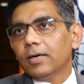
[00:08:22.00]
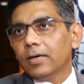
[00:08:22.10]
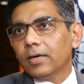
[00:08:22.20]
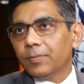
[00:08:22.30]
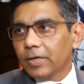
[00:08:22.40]

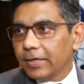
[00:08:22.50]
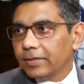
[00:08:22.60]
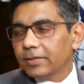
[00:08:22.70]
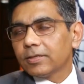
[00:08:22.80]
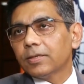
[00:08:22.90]
among
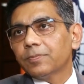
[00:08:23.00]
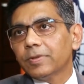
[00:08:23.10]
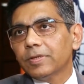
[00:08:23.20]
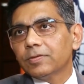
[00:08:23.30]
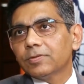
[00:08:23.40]
Indian
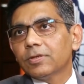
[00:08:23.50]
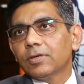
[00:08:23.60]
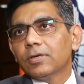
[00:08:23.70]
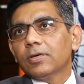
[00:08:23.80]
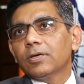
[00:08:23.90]
companies
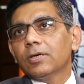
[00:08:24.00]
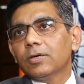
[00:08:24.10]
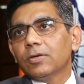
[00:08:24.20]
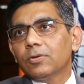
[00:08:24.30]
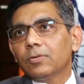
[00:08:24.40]

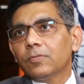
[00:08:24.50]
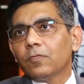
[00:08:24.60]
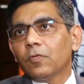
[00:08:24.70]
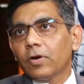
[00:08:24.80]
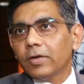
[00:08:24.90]

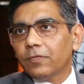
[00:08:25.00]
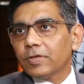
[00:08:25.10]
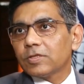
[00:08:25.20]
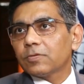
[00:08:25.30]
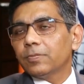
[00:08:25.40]
for
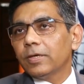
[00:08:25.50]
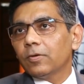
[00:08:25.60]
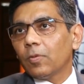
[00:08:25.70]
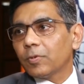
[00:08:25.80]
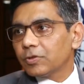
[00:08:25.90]

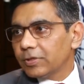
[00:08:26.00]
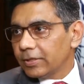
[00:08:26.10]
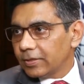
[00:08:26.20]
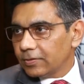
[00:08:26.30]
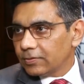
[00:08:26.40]
investment
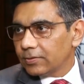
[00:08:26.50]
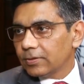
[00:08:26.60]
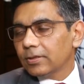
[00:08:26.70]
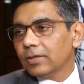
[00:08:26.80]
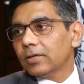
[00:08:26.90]
opportunities
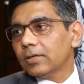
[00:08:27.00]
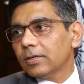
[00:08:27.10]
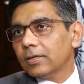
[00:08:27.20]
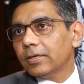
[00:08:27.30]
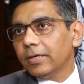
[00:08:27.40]

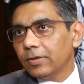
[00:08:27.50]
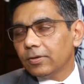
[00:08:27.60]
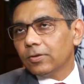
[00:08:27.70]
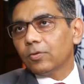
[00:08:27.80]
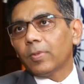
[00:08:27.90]

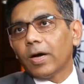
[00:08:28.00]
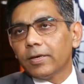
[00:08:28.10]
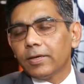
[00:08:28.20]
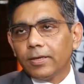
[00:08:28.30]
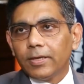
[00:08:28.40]
in
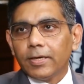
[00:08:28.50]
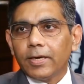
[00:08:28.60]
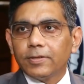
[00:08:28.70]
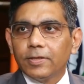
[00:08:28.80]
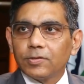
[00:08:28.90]
Oman.
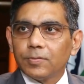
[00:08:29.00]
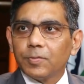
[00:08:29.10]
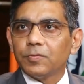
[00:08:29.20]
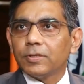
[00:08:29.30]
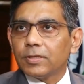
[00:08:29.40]
And I think some
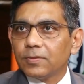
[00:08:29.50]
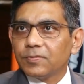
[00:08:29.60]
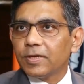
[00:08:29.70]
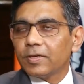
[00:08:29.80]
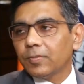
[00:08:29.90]
of the
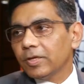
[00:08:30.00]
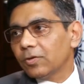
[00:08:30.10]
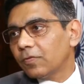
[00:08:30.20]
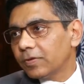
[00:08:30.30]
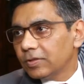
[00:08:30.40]
terms that are
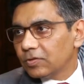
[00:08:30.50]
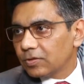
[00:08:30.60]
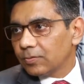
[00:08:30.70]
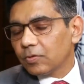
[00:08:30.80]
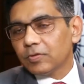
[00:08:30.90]
being offered in
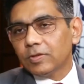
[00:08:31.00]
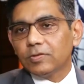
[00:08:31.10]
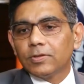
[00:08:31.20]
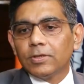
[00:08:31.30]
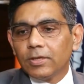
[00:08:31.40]
some of
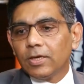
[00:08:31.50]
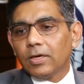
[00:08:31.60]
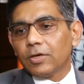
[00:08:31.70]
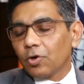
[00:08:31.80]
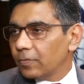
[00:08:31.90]
these
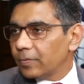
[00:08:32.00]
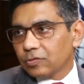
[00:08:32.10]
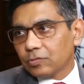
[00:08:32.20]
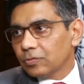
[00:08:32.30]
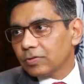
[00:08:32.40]

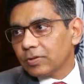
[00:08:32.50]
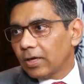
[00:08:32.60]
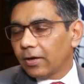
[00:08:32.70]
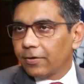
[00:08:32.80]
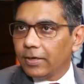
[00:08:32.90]
economic zones
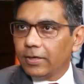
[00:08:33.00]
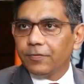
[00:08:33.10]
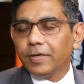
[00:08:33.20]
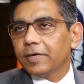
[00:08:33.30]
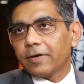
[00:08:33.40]
are really
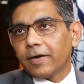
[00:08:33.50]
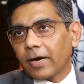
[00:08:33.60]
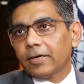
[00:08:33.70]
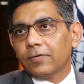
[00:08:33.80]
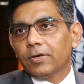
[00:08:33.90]
very attractive.